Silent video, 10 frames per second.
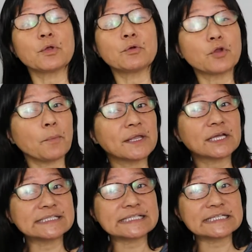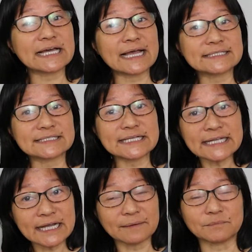not be considered as
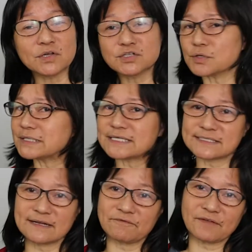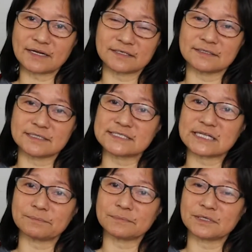income. So it doesn't affect
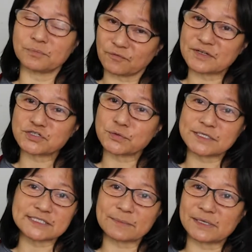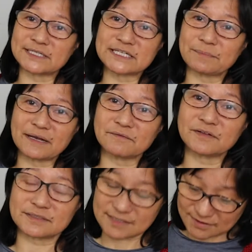the provincial disability
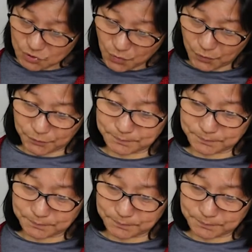benefits at all.